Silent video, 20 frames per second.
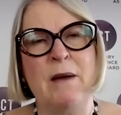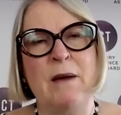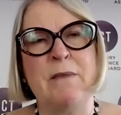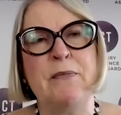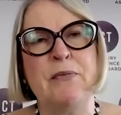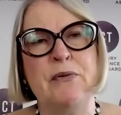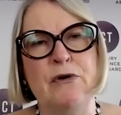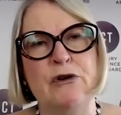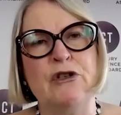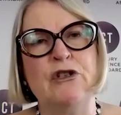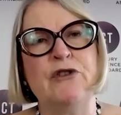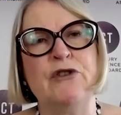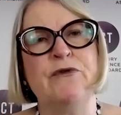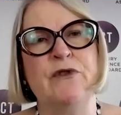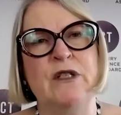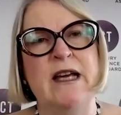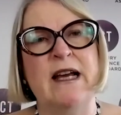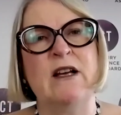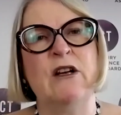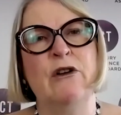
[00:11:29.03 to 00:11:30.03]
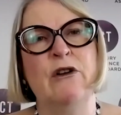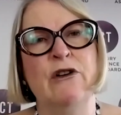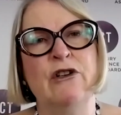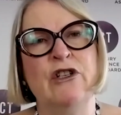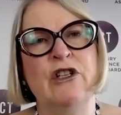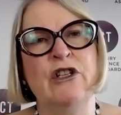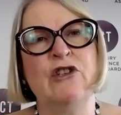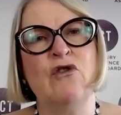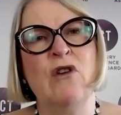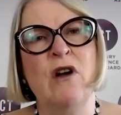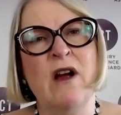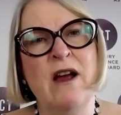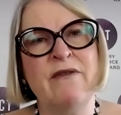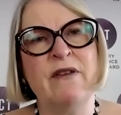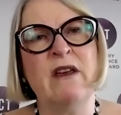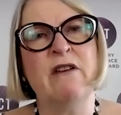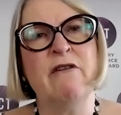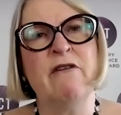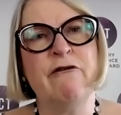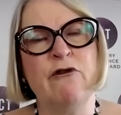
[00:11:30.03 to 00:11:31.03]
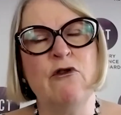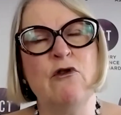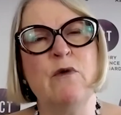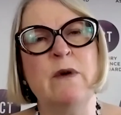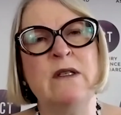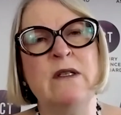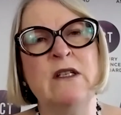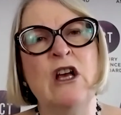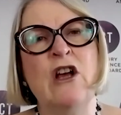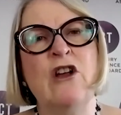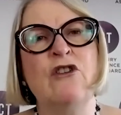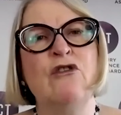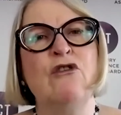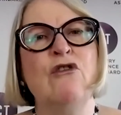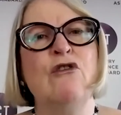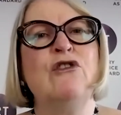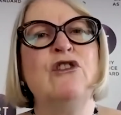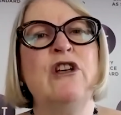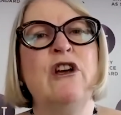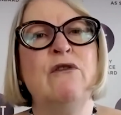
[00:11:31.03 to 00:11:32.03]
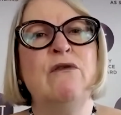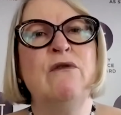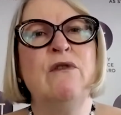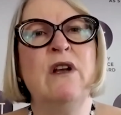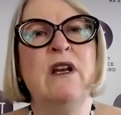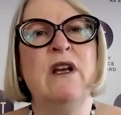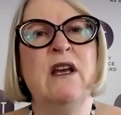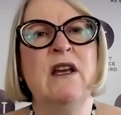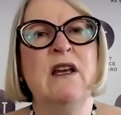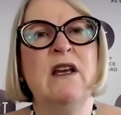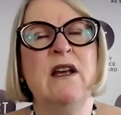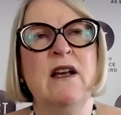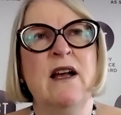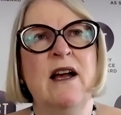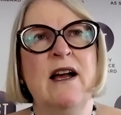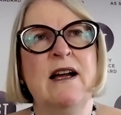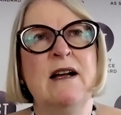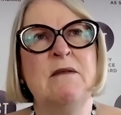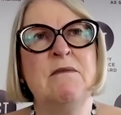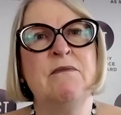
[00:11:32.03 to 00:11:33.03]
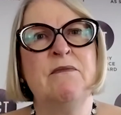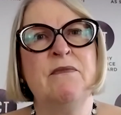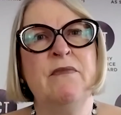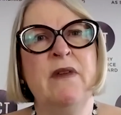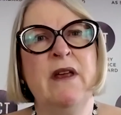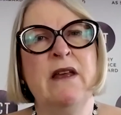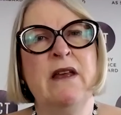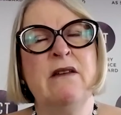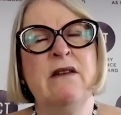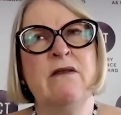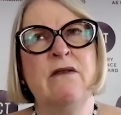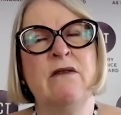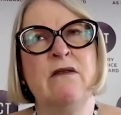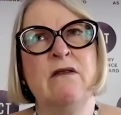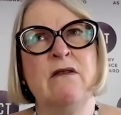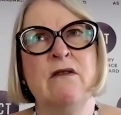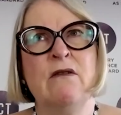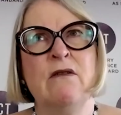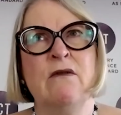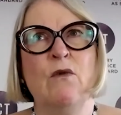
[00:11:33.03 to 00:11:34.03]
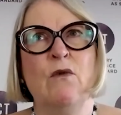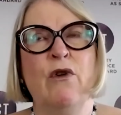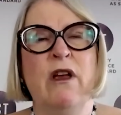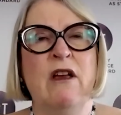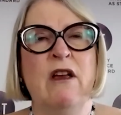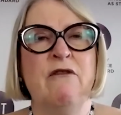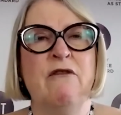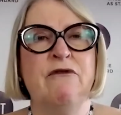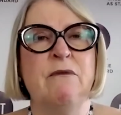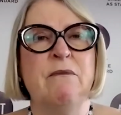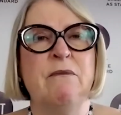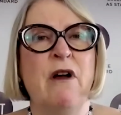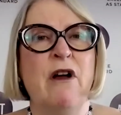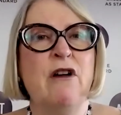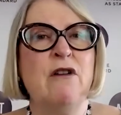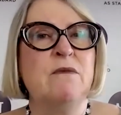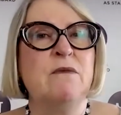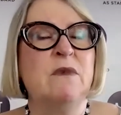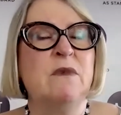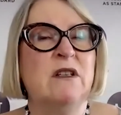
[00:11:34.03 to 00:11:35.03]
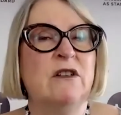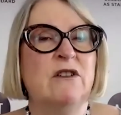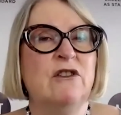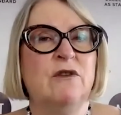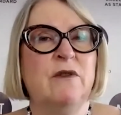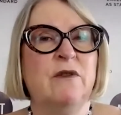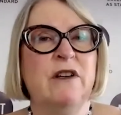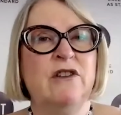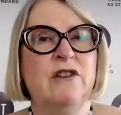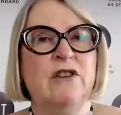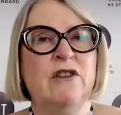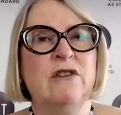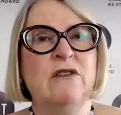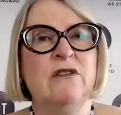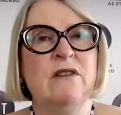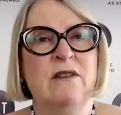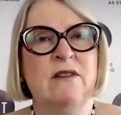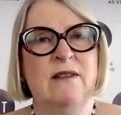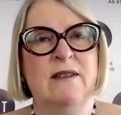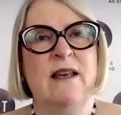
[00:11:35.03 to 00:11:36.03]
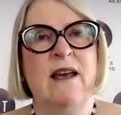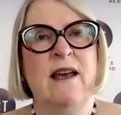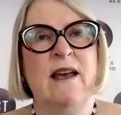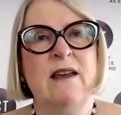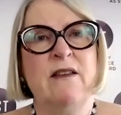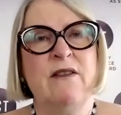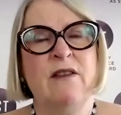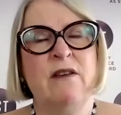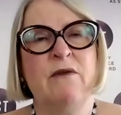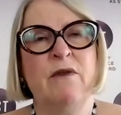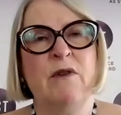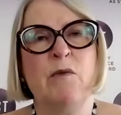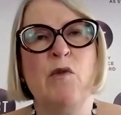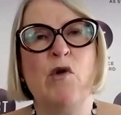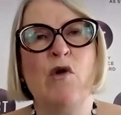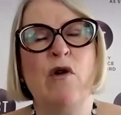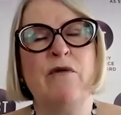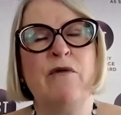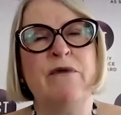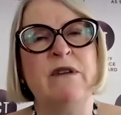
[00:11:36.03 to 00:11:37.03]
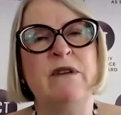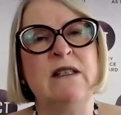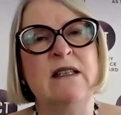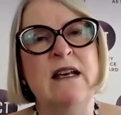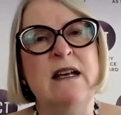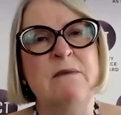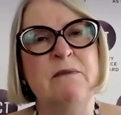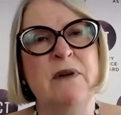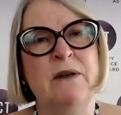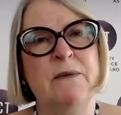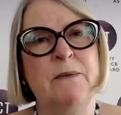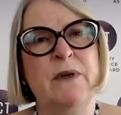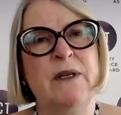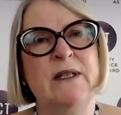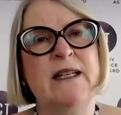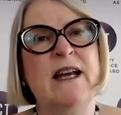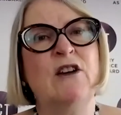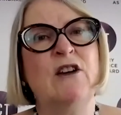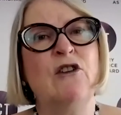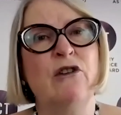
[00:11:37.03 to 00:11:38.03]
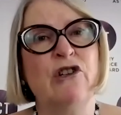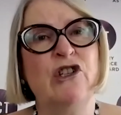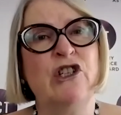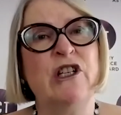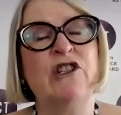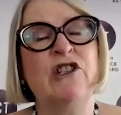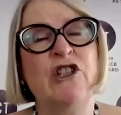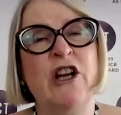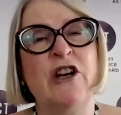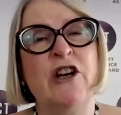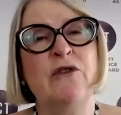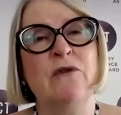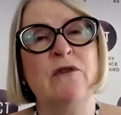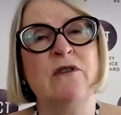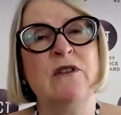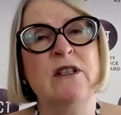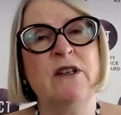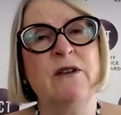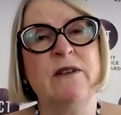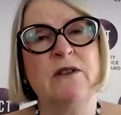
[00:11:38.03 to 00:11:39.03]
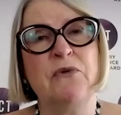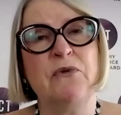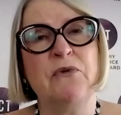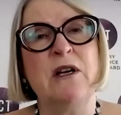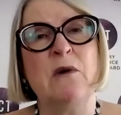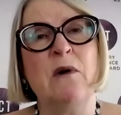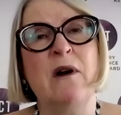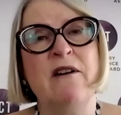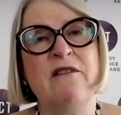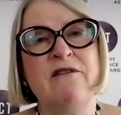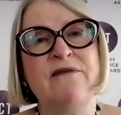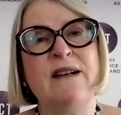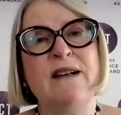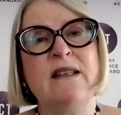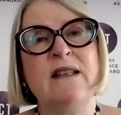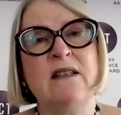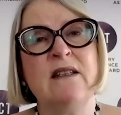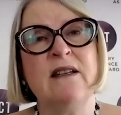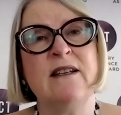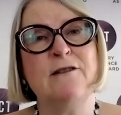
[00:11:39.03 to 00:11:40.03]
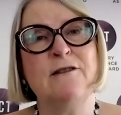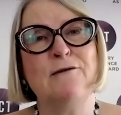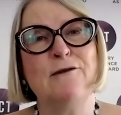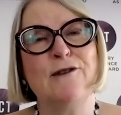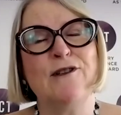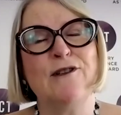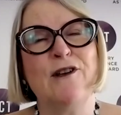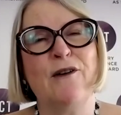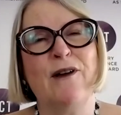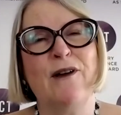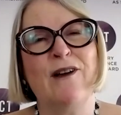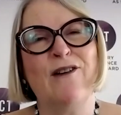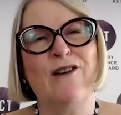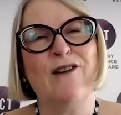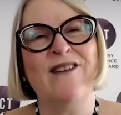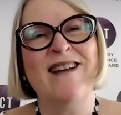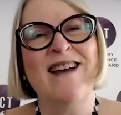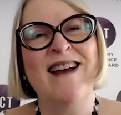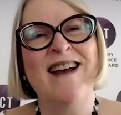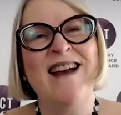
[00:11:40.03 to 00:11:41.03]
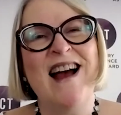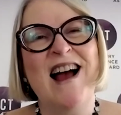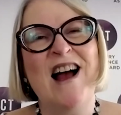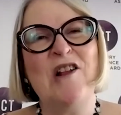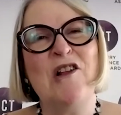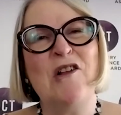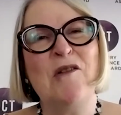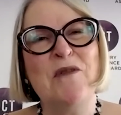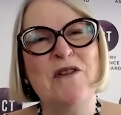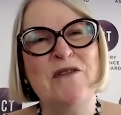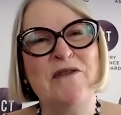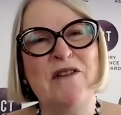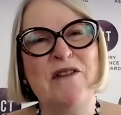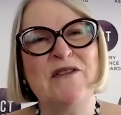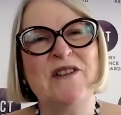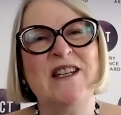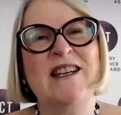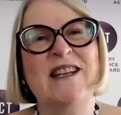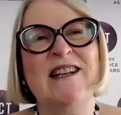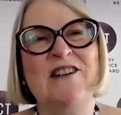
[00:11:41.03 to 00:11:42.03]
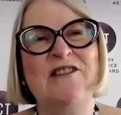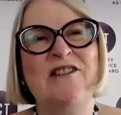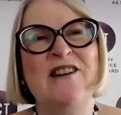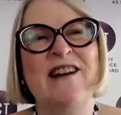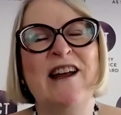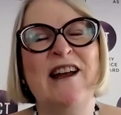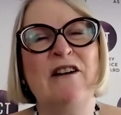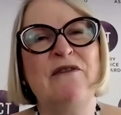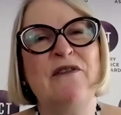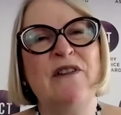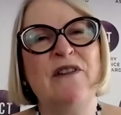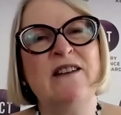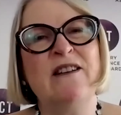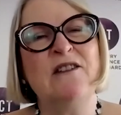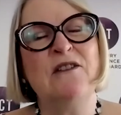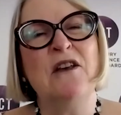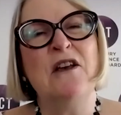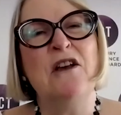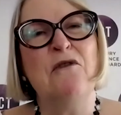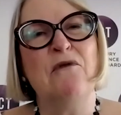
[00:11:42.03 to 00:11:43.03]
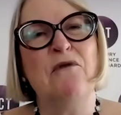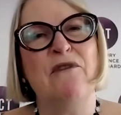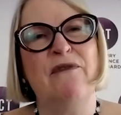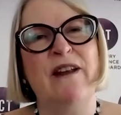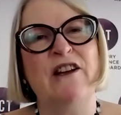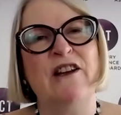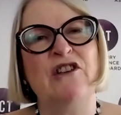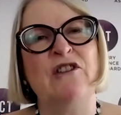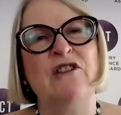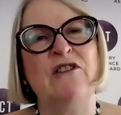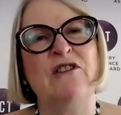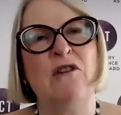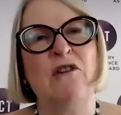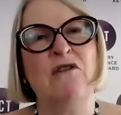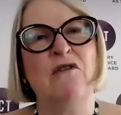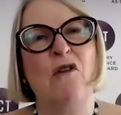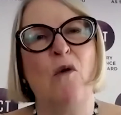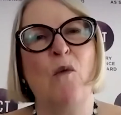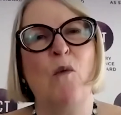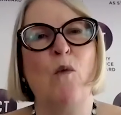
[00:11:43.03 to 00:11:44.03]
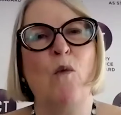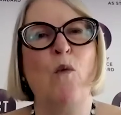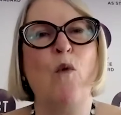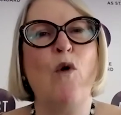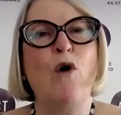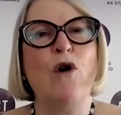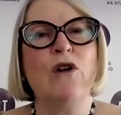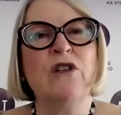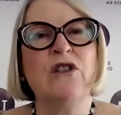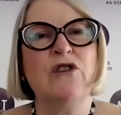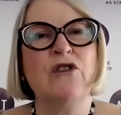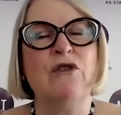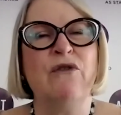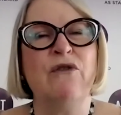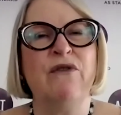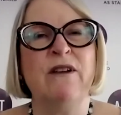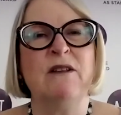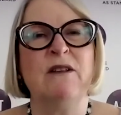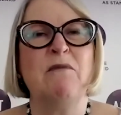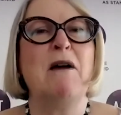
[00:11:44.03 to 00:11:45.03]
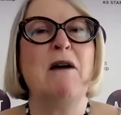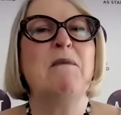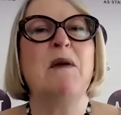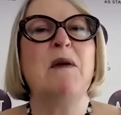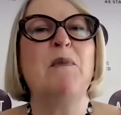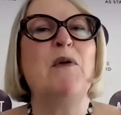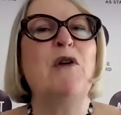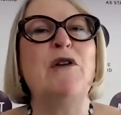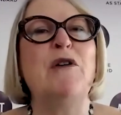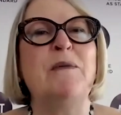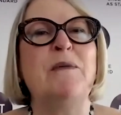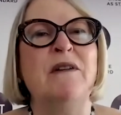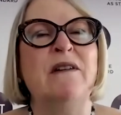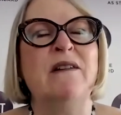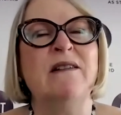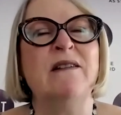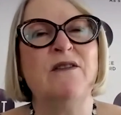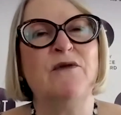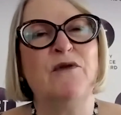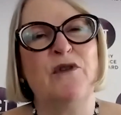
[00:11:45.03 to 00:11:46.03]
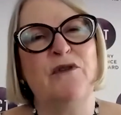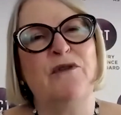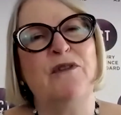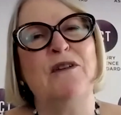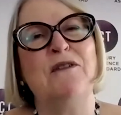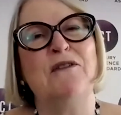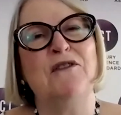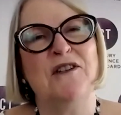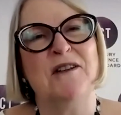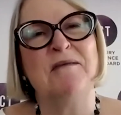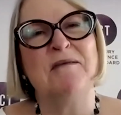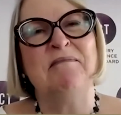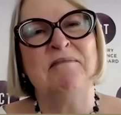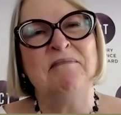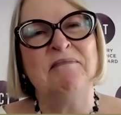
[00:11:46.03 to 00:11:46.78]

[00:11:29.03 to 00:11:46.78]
push for technology driving it forwards, not only in working from home situations, say, the more obvious, but technology in general. So it's really quite fascinating what's going on. I'll move over to Hilary now for his reflections on what new things might be permanent for the future.